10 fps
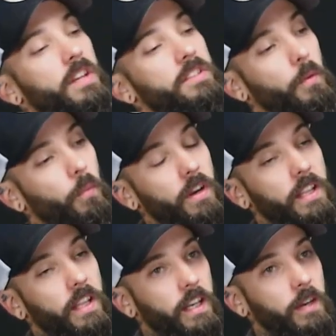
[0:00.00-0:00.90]
Well, because I
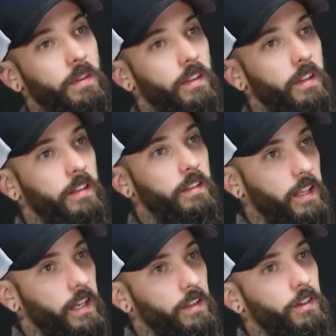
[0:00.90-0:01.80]
wanted to get everything
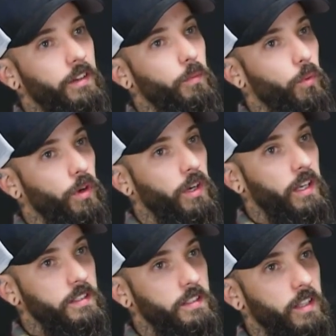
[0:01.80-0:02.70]
together and
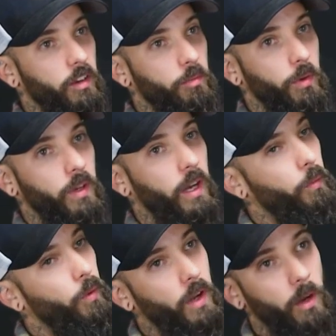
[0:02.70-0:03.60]
work on stuff, but
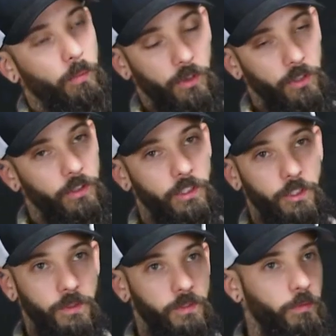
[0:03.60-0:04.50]
I woke up, her
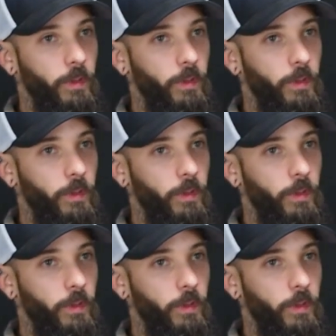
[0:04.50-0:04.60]
uterus was